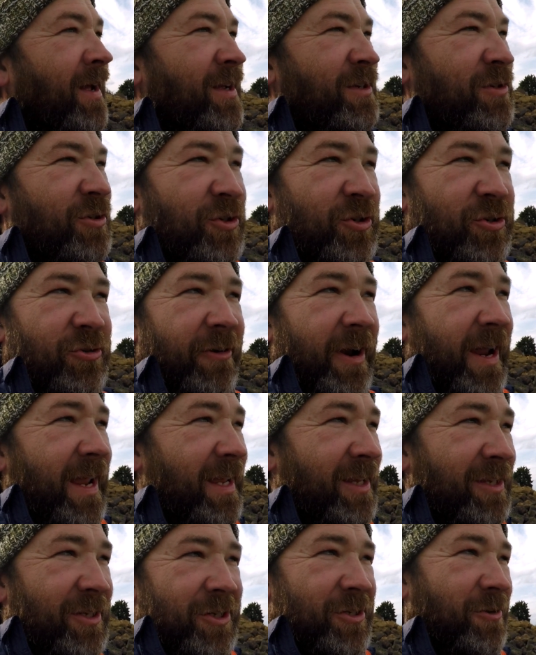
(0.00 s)

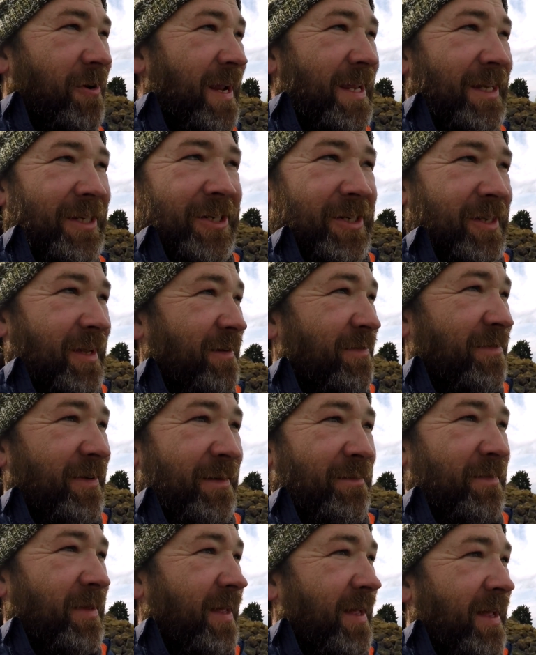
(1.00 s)
strange stuff
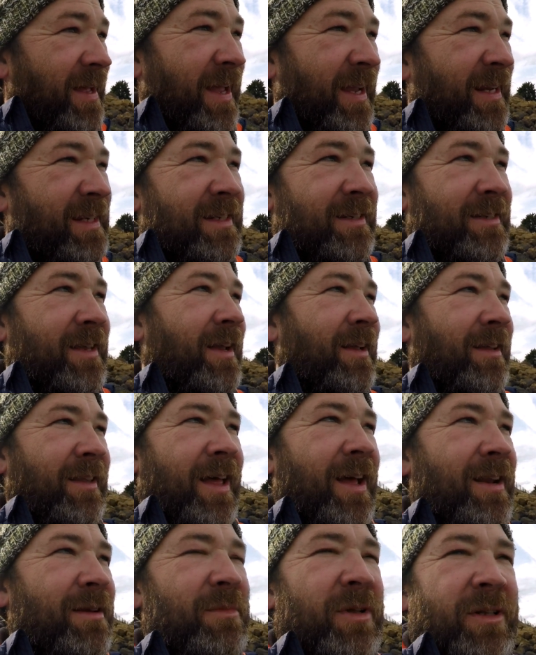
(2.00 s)
up there, extinct
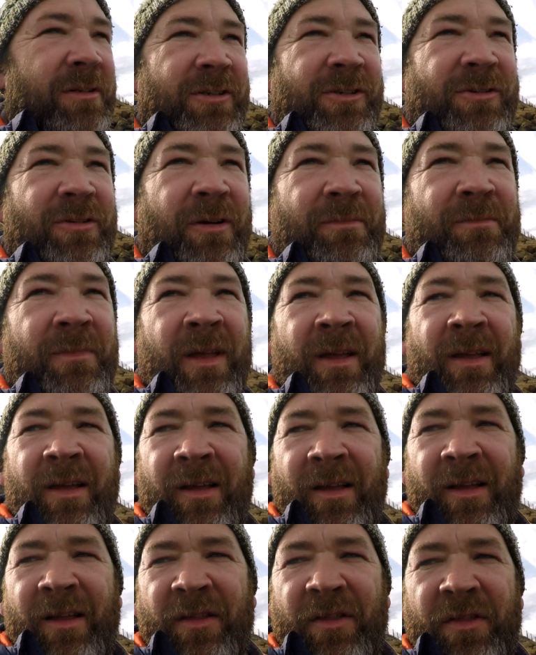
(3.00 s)
animals from
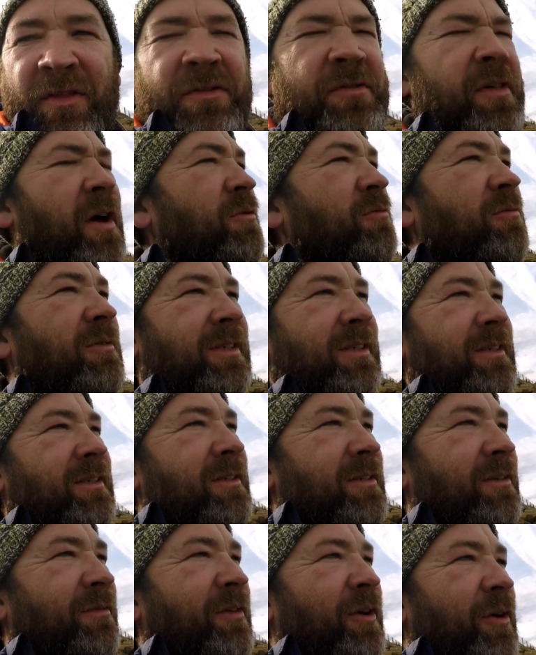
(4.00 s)

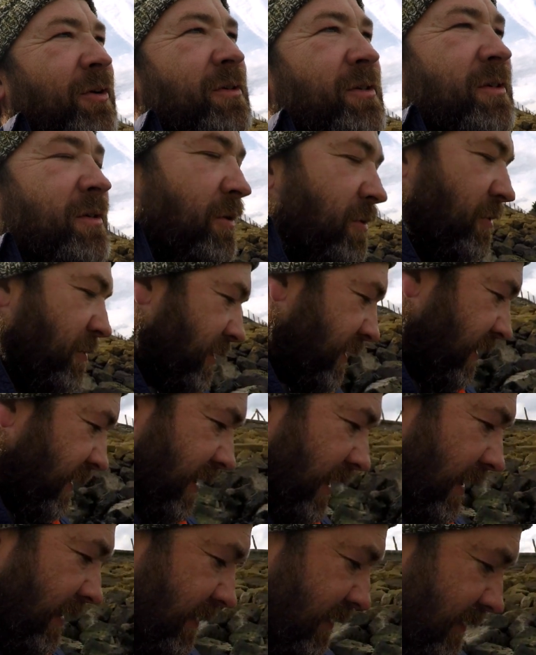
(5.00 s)
thousands of years ago,
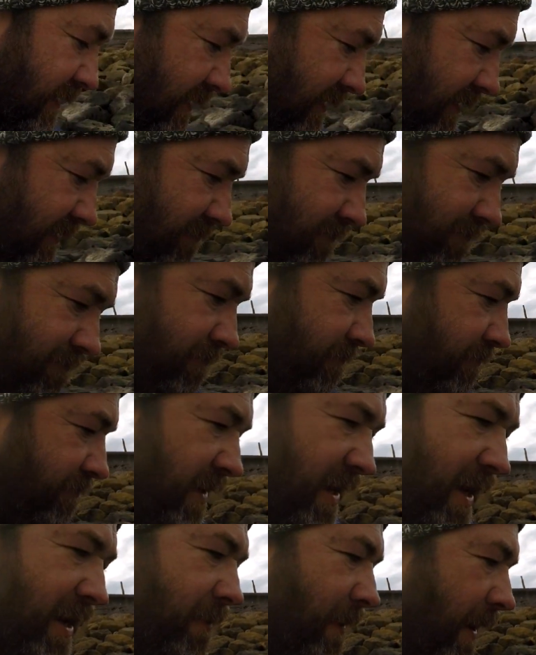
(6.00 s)
skulls.
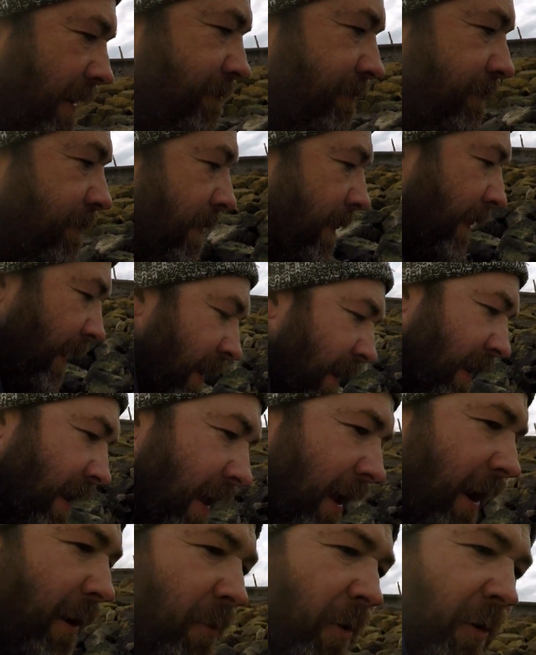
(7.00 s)
But anyway,
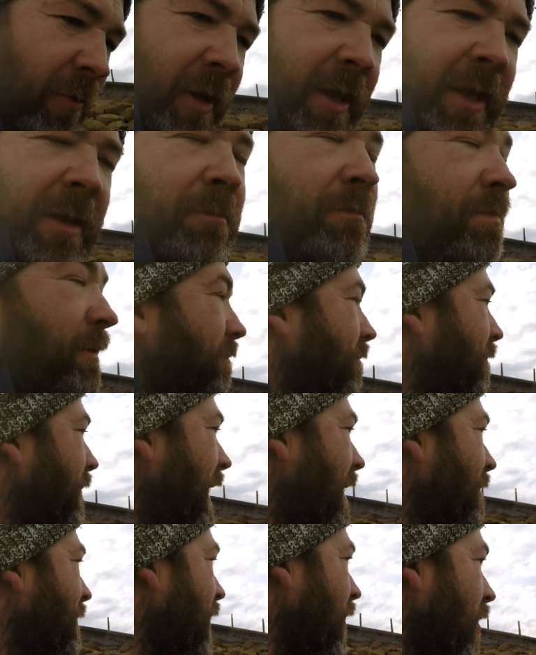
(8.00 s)
I won't keep
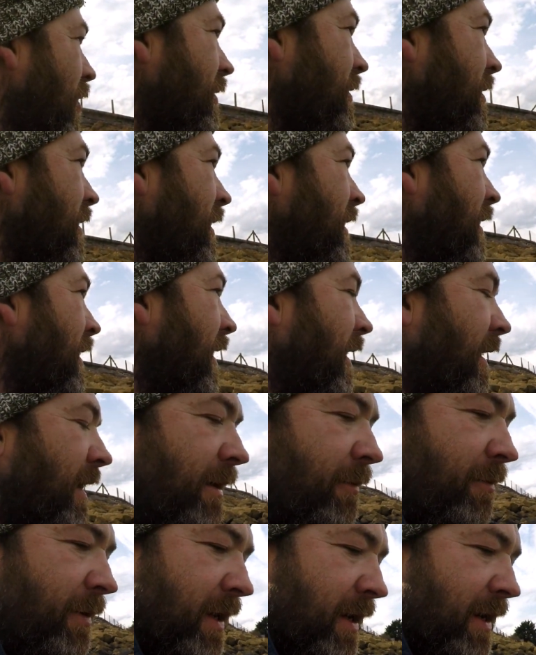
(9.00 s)
blabbing on. I
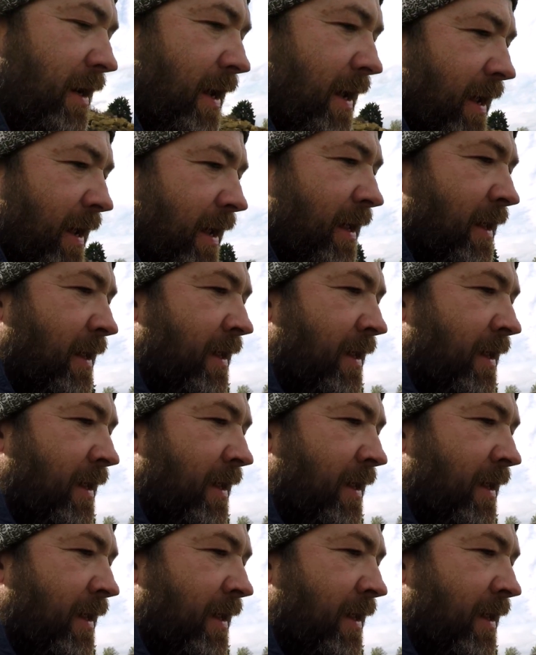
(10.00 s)
will